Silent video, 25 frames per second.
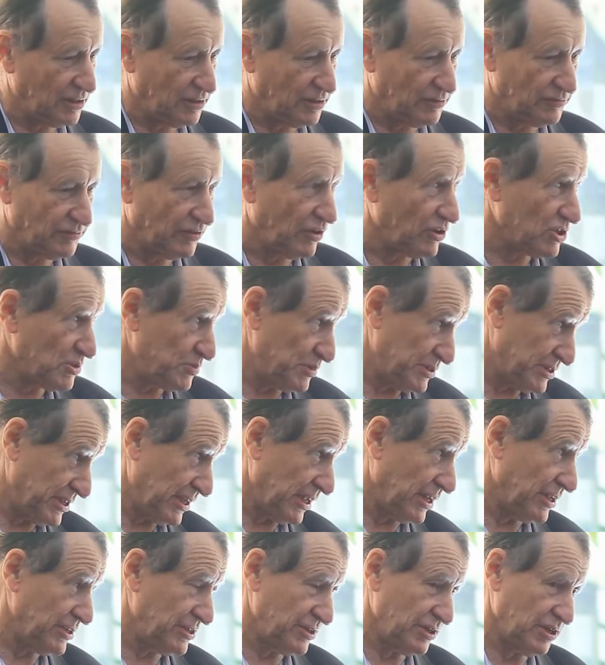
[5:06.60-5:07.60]

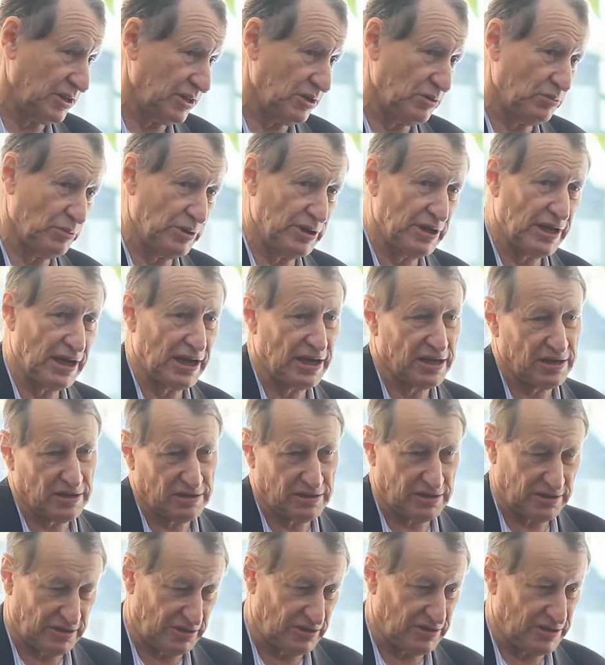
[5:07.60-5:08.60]
hospitality, we had
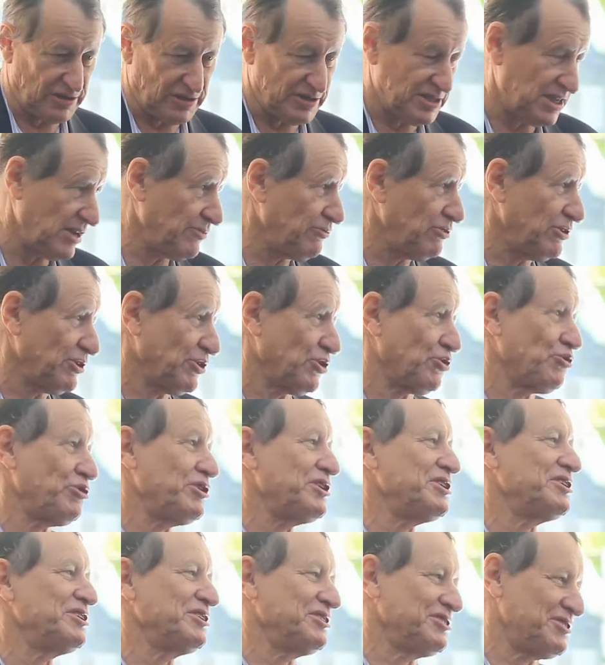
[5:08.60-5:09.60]
several
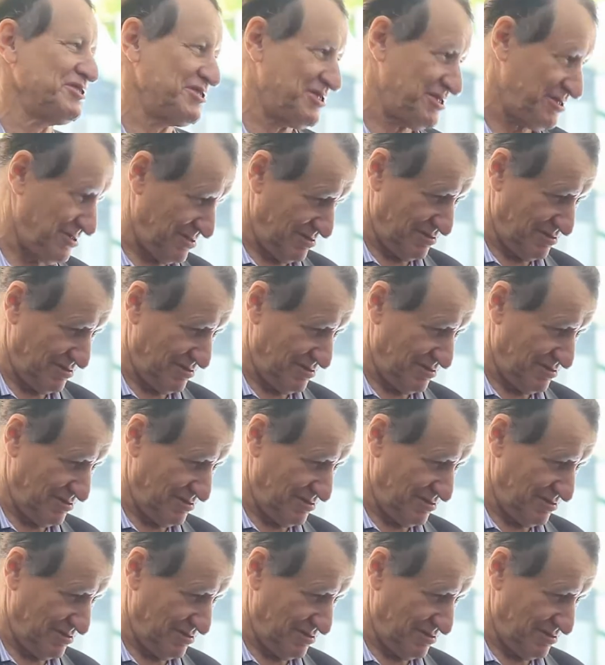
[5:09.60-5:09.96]
ingredients,